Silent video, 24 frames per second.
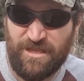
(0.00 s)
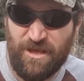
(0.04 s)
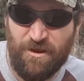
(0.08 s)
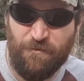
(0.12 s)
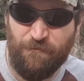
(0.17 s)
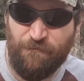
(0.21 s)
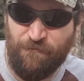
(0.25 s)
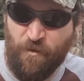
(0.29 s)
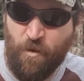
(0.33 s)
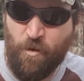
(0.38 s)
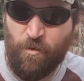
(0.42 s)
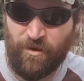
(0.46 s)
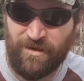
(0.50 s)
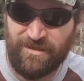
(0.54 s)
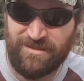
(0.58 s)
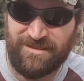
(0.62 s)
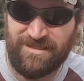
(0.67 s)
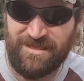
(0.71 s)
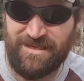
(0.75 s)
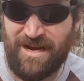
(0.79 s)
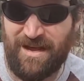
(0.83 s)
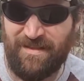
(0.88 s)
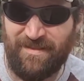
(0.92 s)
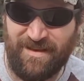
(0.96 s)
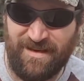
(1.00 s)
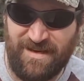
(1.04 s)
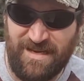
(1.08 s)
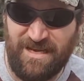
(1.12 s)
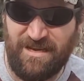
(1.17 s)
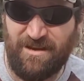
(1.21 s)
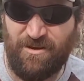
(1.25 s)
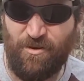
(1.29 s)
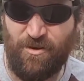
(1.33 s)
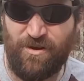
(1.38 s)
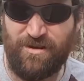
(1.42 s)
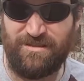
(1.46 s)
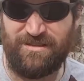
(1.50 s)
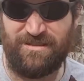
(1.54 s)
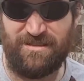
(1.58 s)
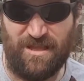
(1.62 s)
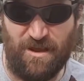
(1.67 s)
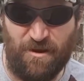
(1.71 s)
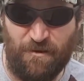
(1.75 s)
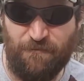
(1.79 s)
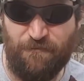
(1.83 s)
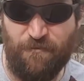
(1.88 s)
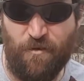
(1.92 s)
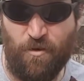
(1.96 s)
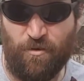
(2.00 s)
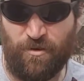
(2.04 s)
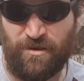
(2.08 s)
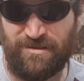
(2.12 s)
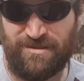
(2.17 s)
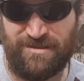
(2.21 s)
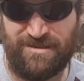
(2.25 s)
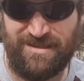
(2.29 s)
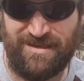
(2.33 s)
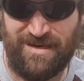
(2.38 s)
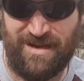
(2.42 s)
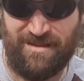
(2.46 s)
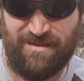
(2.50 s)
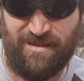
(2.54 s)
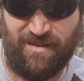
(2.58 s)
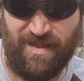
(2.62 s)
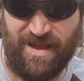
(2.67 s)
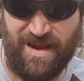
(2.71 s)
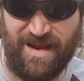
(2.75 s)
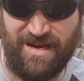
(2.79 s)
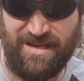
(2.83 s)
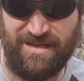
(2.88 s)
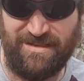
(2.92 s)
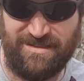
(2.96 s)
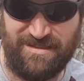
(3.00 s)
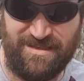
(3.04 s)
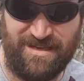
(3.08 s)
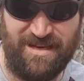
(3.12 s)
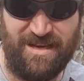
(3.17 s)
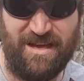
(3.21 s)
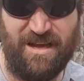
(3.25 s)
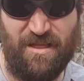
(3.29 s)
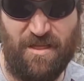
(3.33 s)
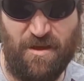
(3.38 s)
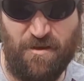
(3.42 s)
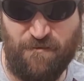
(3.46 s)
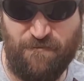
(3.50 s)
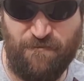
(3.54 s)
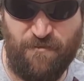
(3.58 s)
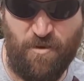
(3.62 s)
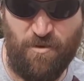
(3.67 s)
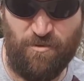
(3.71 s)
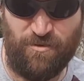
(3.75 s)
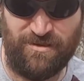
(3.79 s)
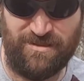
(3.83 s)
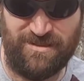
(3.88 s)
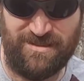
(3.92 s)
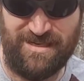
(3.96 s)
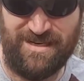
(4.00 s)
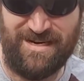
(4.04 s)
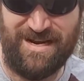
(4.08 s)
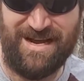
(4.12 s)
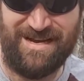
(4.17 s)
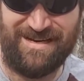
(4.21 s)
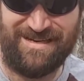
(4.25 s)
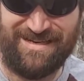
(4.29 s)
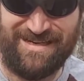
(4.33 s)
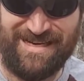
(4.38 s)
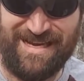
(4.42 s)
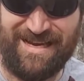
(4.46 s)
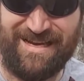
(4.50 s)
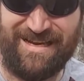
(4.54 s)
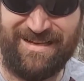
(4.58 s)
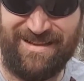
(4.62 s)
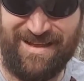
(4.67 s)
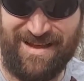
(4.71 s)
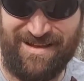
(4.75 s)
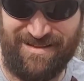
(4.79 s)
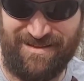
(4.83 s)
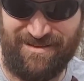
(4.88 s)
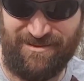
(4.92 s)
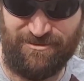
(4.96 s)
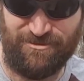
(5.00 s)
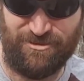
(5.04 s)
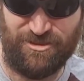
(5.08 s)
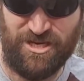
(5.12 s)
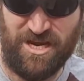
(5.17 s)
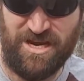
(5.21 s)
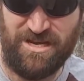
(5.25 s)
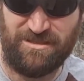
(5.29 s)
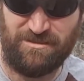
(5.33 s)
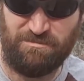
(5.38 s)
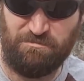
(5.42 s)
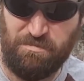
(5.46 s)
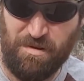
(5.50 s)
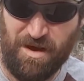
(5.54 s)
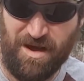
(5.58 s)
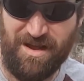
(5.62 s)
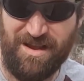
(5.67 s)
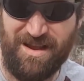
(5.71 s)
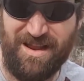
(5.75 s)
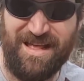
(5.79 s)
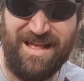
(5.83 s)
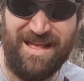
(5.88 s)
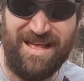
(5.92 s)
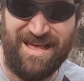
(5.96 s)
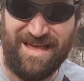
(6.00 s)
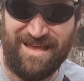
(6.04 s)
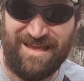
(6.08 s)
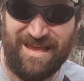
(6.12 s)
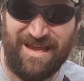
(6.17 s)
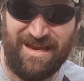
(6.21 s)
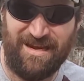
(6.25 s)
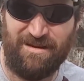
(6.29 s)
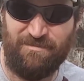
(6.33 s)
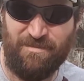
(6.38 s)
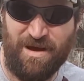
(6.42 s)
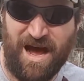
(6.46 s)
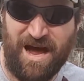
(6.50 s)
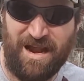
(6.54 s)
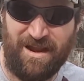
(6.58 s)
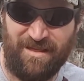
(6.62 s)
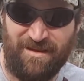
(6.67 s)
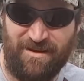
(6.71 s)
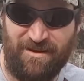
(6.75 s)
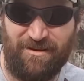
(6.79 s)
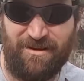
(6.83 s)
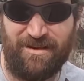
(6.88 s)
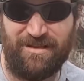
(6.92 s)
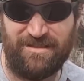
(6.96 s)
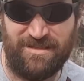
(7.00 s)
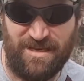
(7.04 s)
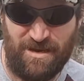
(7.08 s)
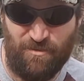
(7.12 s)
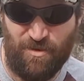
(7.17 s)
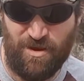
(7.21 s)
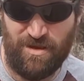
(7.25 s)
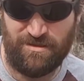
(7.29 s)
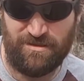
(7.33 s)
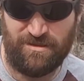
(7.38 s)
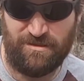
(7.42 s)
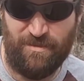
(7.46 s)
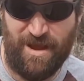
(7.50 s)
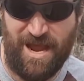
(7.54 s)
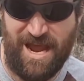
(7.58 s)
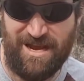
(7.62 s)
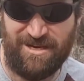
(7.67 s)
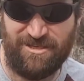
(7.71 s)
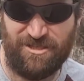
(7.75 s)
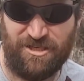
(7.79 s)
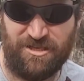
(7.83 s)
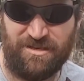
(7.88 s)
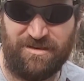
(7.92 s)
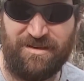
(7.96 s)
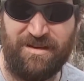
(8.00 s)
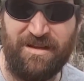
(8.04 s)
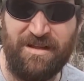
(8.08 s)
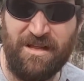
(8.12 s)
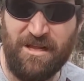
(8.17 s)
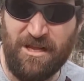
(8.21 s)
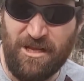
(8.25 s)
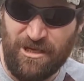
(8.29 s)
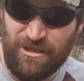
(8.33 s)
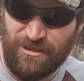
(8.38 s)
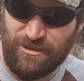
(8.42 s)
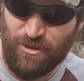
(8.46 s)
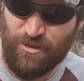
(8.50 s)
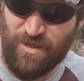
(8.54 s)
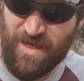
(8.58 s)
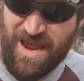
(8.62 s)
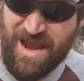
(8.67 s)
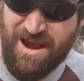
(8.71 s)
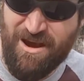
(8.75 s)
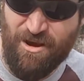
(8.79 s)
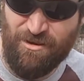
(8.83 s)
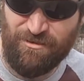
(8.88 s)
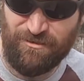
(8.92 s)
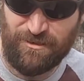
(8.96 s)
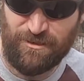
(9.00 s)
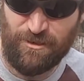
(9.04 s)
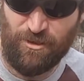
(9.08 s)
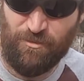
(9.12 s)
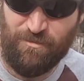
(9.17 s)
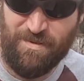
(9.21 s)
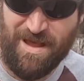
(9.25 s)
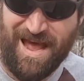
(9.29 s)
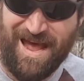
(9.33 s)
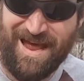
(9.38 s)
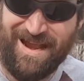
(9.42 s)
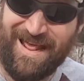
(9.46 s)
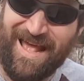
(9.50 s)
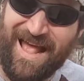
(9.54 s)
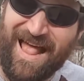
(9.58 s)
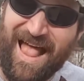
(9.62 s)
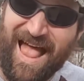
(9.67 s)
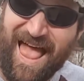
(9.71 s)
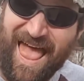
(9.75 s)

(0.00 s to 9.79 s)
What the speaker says: They're focused in on the decoys, they're focused in on the ladies, they're focused in on kicking that little Jake's butt and getting them out of there because they want some action. So they aren't so bad.